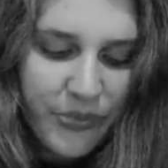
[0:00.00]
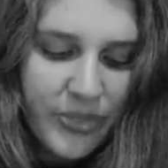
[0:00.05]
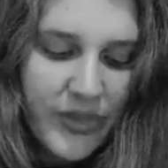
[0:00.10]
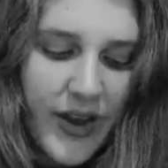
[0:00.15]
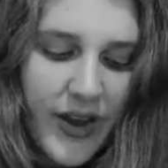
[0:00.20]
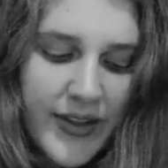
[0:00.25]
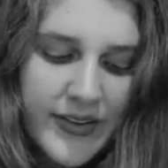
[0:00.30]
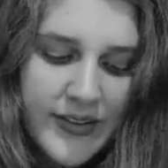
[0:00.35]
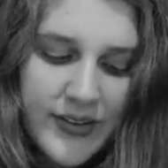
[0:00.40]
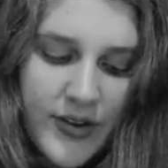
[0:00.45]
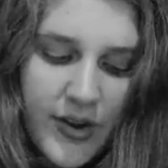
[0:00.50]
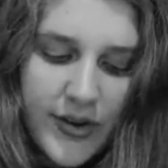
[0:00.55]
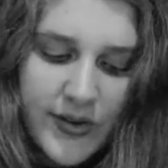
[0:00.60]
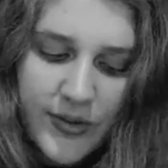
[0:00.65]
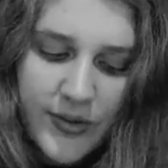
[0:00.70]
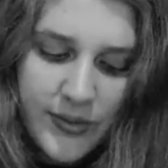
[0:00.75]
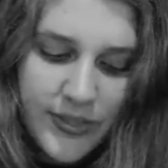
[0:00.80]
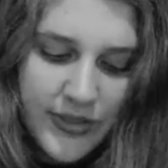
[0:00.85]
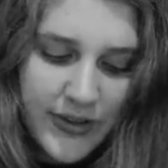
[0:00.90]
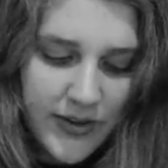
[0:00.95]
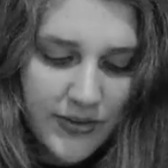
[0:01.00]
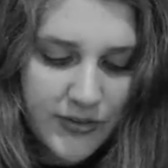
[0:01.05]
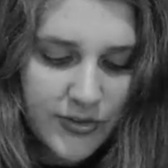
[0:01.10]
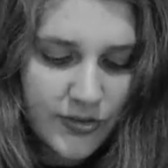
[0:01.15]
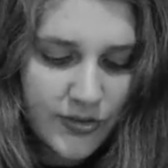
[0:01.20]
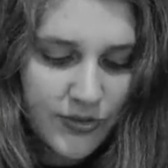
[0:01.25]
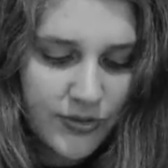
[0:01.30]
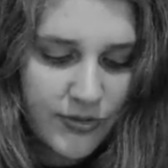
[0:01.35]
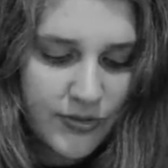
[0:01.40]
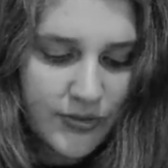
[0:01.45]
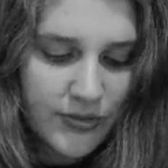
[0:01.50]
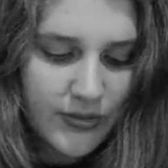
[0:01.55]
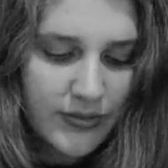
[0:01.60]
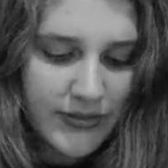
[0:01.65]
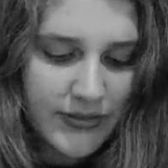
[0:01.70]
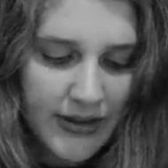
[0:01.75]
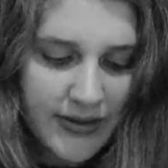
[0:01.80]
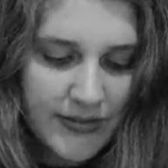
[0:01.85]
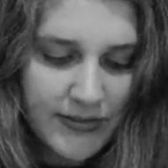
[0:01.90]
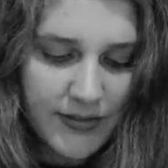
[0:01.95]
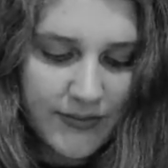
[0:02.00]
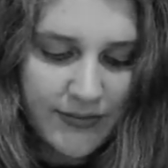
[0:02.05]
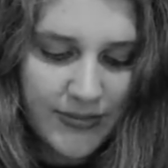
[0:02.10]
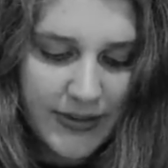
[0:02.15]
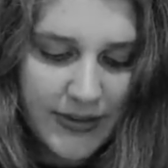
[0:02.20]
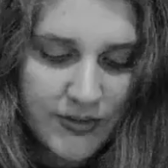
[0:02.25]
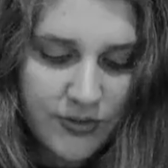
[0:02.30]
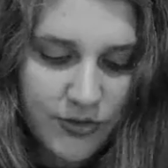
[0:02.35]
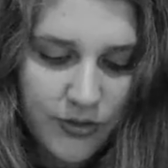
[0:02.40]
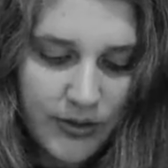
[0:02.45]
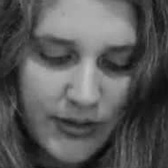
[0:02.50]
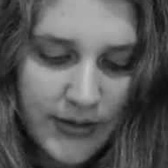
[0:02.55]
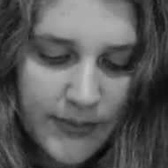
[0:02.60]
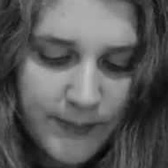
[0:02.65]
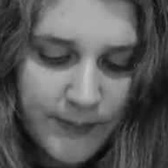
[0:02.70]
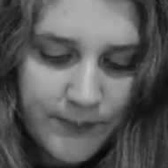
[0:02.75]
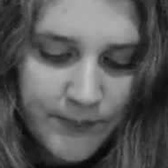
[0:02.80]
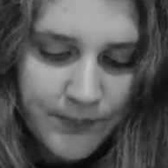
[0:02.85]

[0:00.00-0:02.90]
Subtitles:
I did not know the extent of the injury.